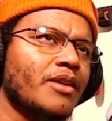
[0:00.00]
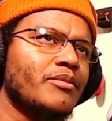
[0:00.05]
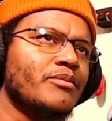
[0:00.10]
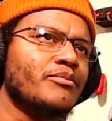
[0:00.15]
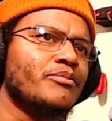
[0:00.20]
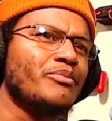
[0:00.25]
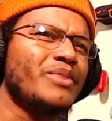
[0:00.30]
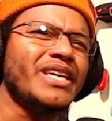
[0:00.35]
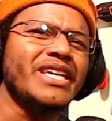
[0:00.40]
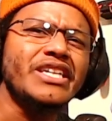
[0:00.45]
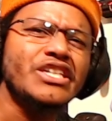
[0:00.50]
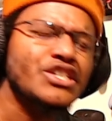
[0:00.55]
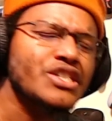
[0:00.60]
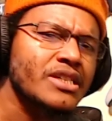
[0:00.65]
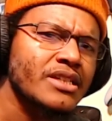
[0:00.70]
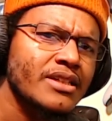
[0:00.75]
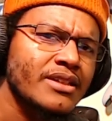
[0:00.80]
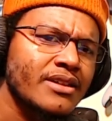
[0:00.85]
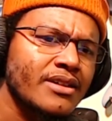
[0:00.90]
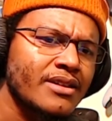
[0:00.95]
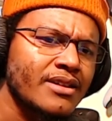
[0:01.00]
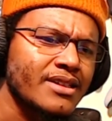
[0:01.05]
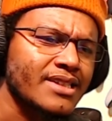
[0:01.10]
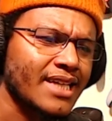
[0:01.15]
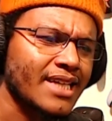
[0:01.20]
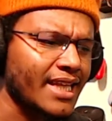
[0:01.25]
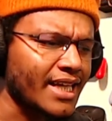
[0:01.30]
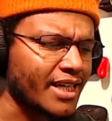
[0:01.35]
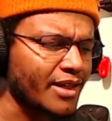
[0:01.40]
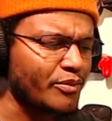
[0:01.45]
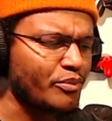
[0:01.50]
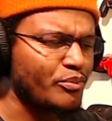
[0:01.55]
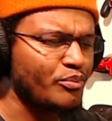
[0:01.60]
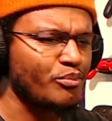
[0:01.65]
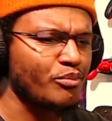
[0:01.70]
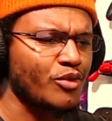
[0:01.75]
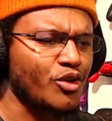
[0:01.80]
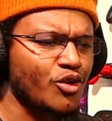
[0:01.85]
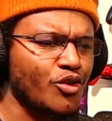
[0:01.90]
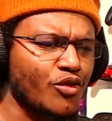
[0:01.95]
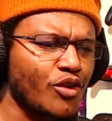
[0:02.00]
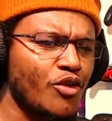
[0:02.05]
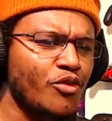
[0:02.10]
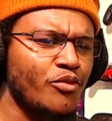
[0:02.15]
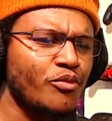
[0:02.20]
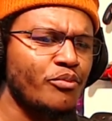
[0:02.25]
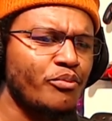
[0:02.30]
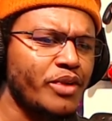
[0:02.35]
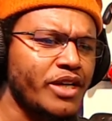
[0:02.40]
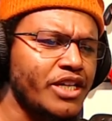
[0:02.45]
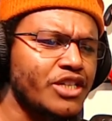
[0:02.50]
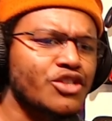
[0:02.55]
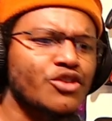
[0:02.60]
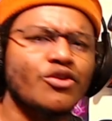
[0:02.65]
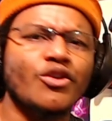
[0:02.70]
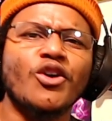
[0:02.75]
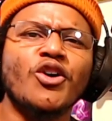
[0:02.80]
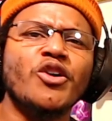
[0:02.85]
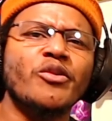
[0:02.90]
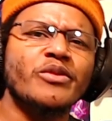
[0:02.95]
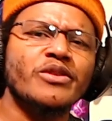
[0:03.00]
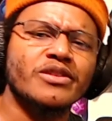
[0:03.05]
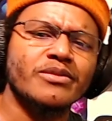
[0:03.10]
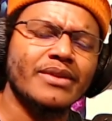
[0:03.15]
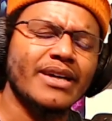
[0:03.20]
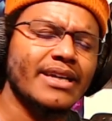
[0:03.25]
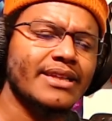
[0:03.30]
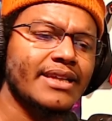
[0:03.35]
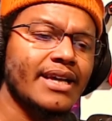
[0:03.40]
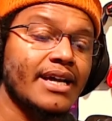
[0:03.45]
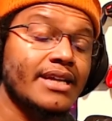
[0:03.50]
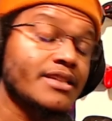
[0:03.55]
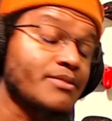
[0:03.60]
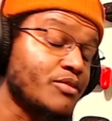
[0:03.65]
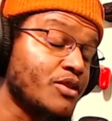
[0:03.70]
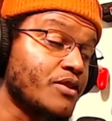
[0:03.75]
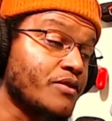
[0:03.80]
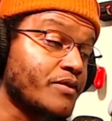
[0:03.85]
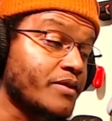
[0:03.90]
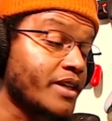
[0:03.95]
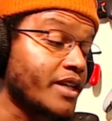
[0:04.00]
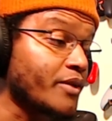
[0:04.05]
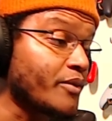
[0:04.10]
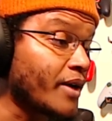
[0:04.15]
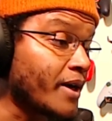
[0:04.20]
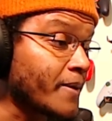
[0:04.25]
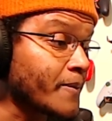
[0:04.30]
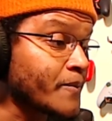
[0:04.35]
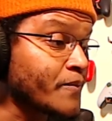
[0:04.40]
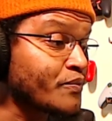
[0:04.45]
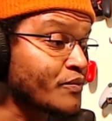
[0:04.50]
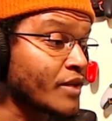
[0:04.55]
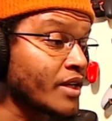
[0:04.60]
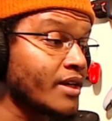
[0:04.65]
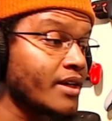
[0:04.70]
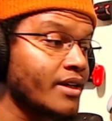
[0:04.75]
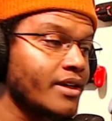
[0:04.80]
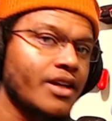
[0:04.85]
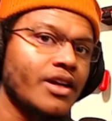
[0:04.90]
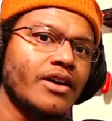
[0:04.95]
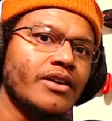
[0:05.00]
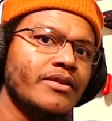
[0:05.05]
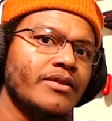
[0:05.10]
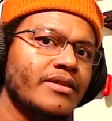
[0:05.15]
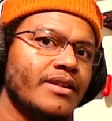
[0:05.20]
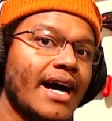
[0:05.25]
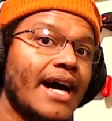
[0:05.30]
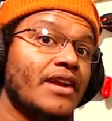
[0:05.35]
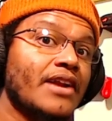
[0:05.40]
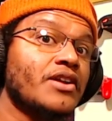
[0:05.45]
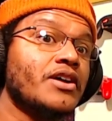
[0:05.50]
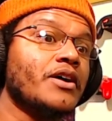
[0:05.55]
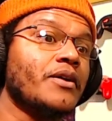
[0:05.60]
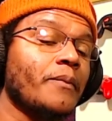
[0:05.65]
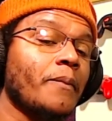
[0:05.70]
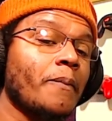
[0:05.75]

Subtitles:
Peach. It's kind of like a peach chrome or something like that. It's beautiful. Anyway, you know, I don't know.